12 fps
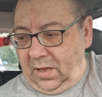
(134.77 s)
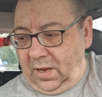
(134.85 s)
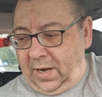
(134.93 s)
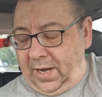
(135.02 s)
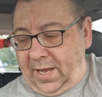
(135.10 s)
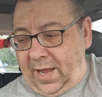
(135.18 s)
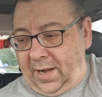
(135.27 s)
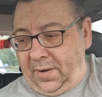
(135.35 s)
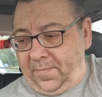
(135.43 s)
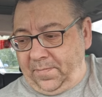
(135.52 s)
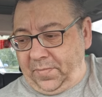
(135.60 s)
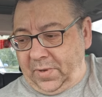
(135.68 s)
again,
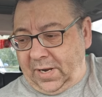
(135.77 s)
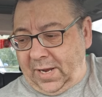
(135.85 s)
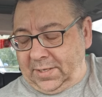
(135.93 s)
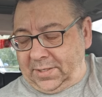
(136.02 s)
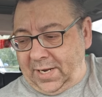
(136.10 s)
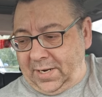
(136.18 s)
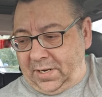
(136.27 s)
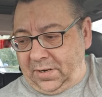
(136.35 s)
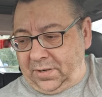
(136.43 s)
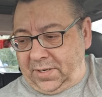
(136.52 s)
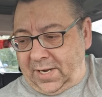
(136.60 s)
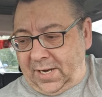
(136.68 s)
like I said
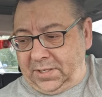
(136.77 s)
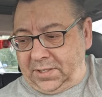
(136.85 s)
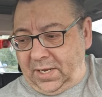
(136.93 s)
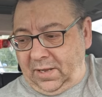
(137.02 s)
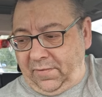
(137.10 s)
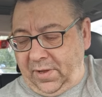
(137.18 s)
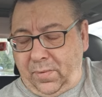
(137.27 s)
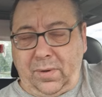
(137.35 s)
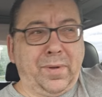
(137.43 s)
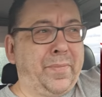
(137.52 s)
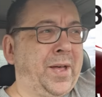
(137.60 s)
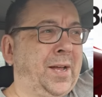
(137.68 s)
on Tykes TV, what
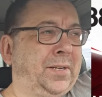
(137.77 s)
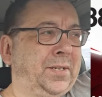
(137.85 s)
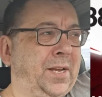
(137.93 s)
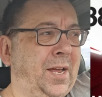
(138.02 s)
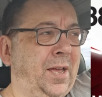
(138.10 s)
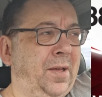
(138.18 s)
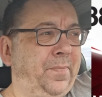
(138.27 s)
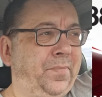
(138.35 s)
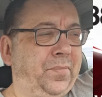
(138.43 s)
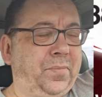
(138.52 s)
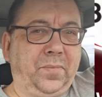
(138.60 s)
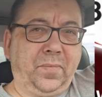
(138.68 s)
am I about to say?
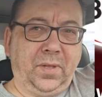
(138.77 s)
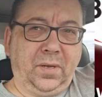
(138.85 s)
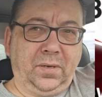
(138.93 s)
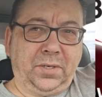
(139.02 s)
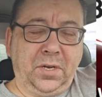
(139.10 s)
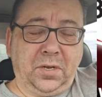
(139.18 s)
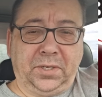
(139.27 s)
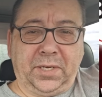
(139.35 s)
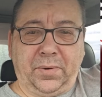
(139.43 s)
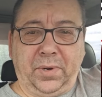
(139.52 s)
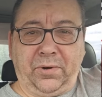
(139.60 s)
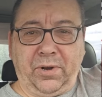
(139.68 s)
It's not
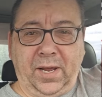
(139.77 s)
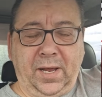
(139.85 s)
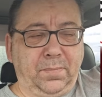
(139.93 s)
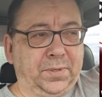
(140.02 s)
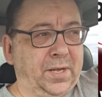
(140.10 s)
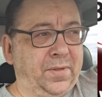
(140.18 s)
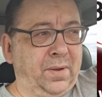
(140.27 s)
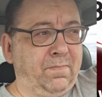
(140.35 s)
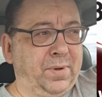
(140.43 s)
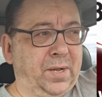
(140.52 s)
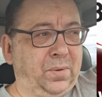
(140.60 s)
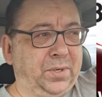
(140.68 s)
sour grapes. I think
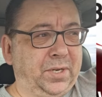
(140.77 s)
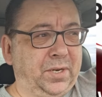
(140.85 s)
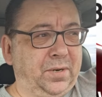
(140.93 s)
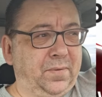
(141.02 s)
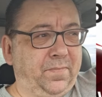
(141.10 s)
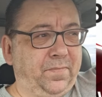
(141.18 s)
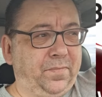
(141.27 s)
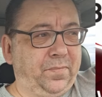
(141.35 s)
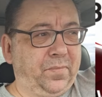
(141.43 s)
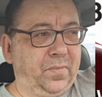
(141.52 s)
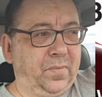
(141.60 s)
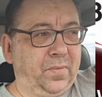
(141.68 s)
Bolton
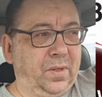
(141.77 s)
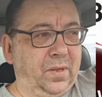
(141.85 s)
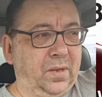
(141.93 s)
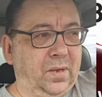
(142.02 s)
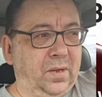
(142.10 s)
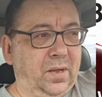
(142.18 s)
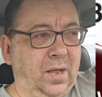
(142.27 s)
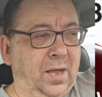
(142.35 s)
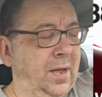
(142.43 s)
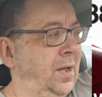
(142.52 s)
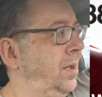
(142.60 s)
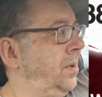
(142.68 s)

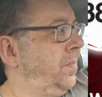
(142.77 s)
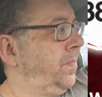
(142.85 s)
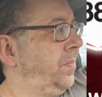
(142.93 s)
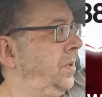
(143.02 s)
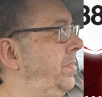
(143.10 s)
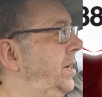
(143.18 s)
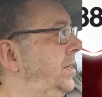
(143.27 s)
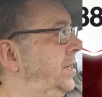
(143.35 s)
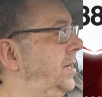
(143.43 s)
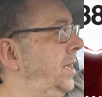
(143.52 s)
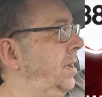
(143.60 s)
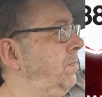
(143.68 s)
are the better
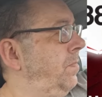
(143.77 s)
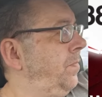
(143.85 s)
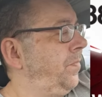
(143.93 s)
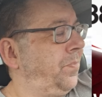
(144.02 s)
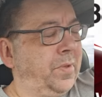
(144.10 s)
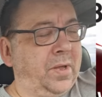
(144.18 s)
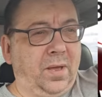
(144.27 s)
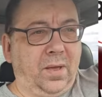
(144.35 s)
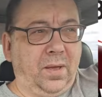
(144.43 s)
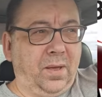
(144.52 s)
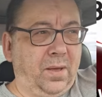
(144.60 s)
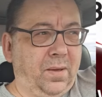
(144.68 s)
team.
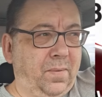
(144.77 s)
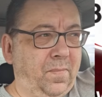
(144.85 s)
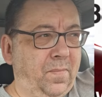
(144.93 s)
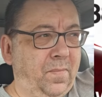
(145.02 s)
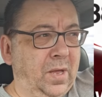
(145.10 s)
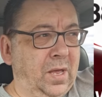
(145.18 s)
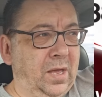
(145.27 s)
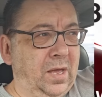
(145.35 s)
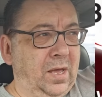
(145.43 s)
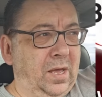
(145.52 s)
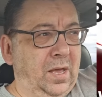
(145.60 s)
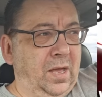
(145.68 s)

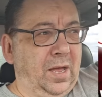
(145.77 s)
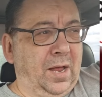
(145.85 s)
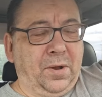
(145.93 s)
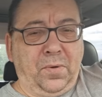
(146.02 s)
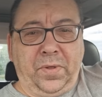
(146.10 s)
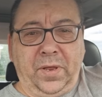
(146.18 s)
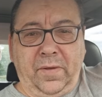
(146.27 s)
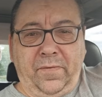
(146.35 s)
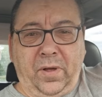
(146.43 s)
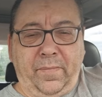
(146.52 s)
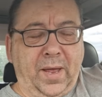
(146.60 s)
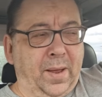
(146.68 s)
I don't think they've
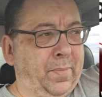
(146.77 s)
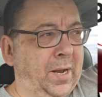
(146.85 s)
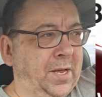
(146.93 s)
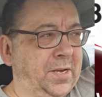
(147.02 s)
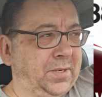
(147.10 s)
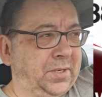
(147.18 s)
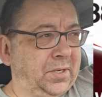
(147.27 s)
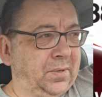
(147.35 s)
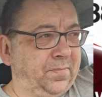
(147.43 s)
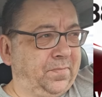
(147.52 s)
got better players.